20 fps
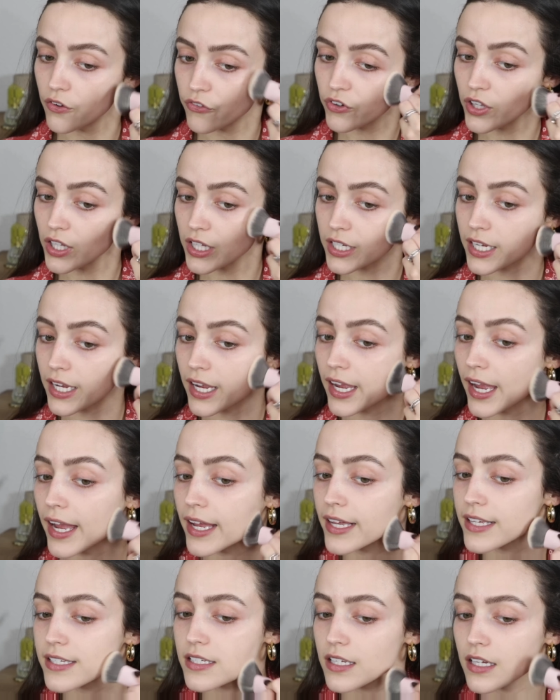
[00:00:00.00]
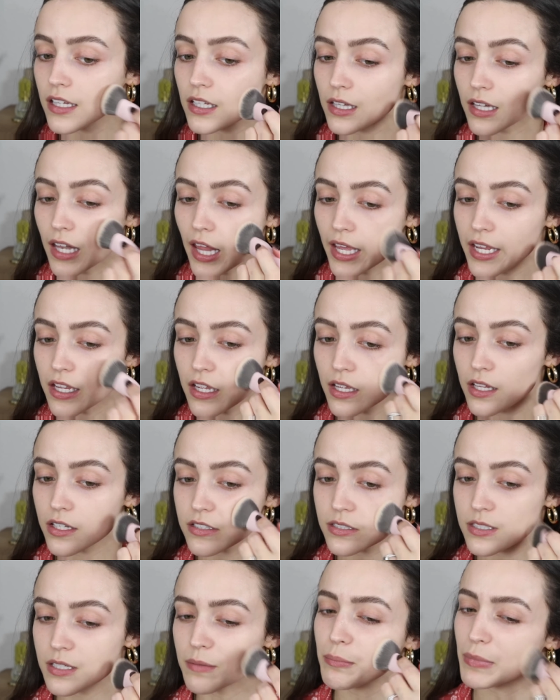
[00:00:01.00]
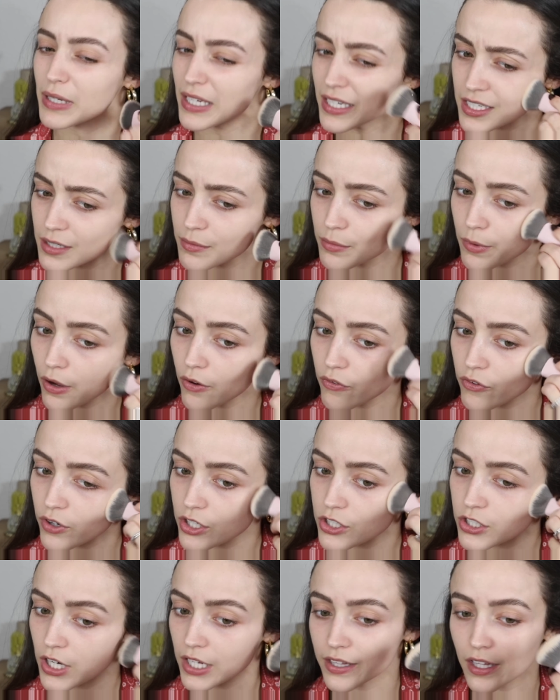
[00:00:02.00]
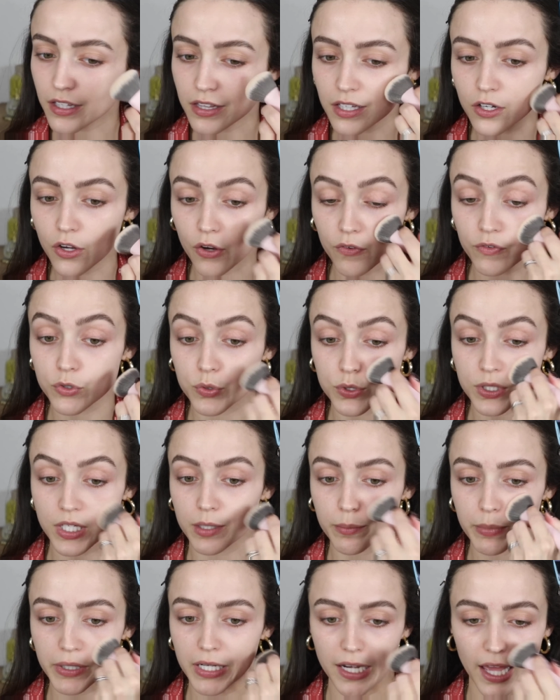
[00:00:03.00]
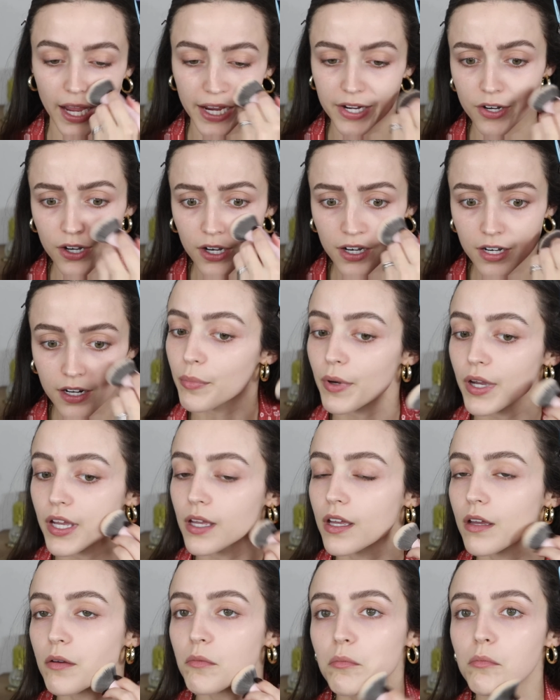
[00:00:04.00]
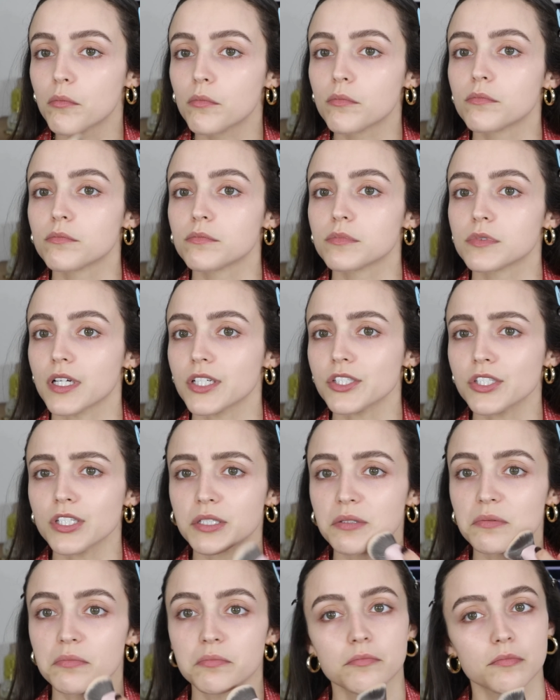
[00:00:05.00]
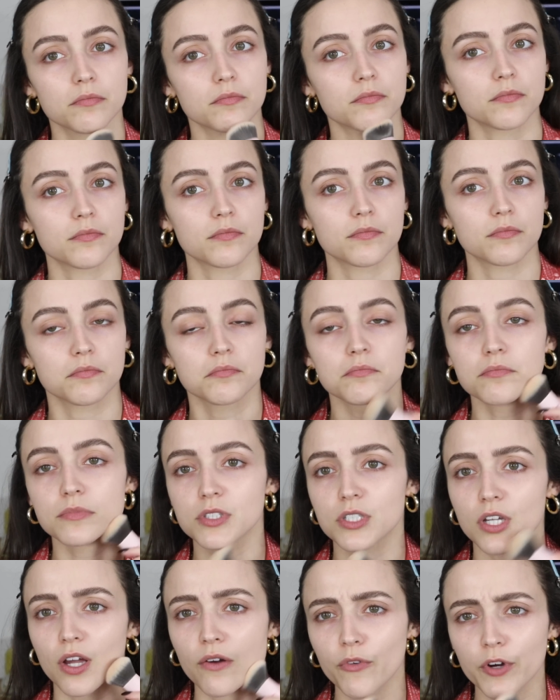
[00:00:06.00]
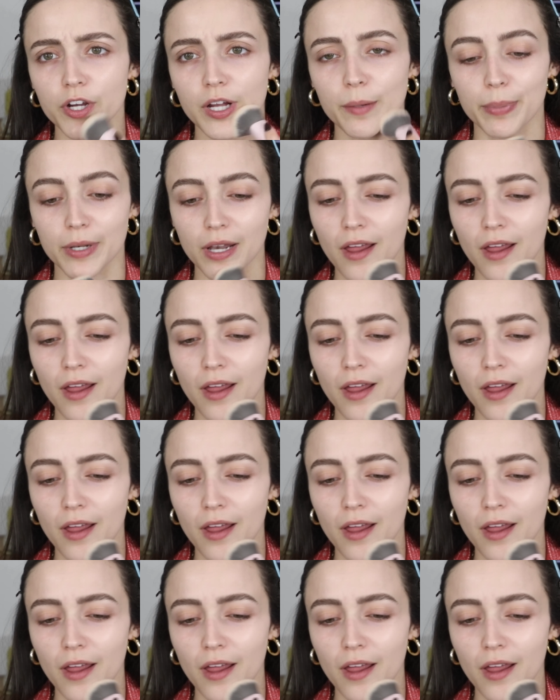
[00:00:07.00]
I feel like it has light to medium coverage. I thought the coverage was gonna be lighter, but actually it's covering up a